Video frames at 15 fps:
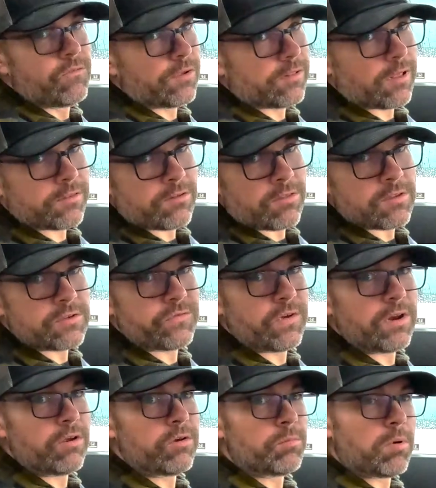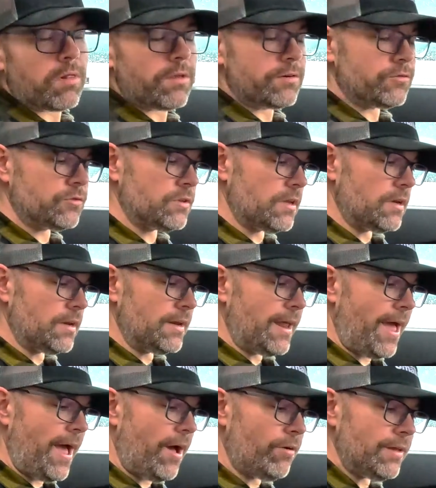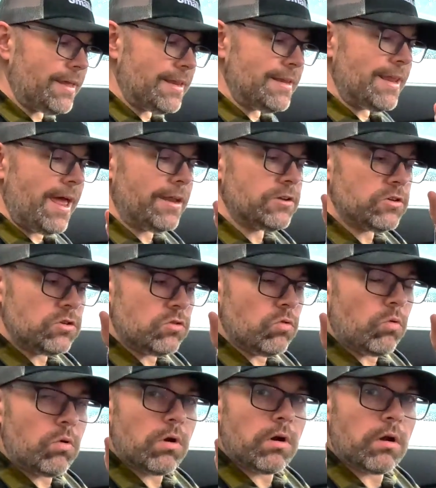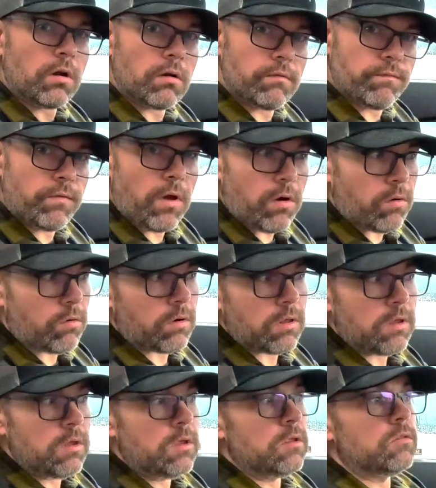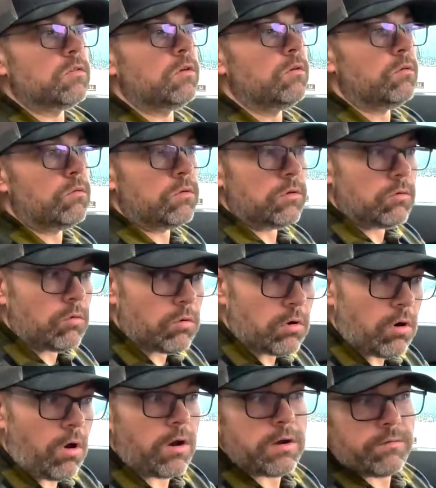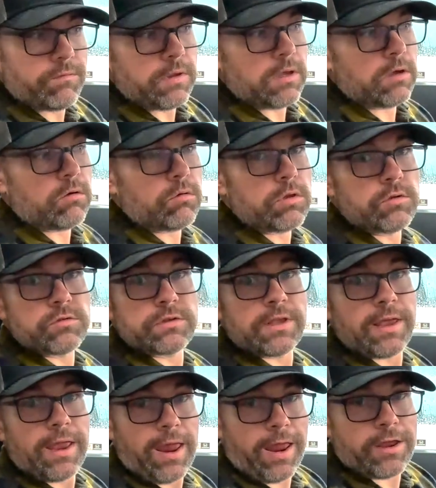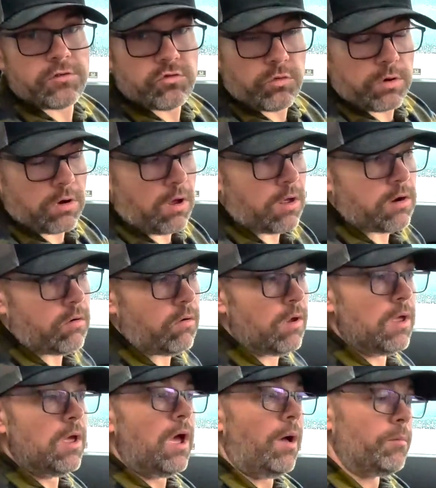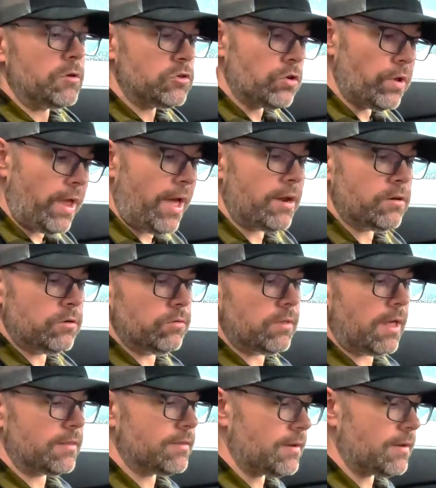If you clicked on this video, you're probably interested in how to connect your phone to your Honda vehicle using Android Auto. I'm going to show you how to do that